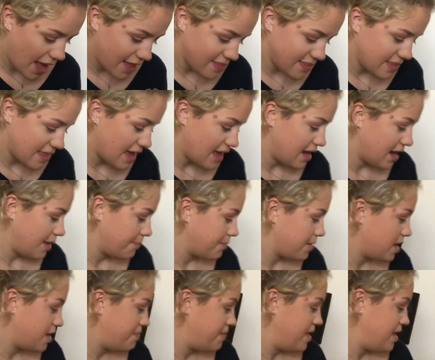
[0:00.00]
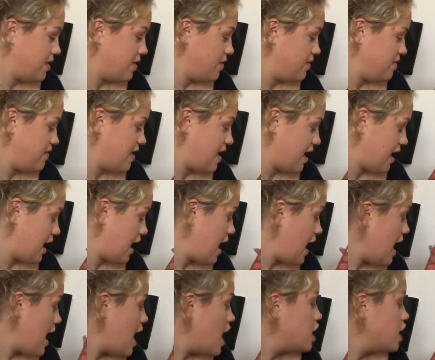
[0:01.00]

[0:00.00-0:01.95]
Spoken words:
And then I'm going to be using,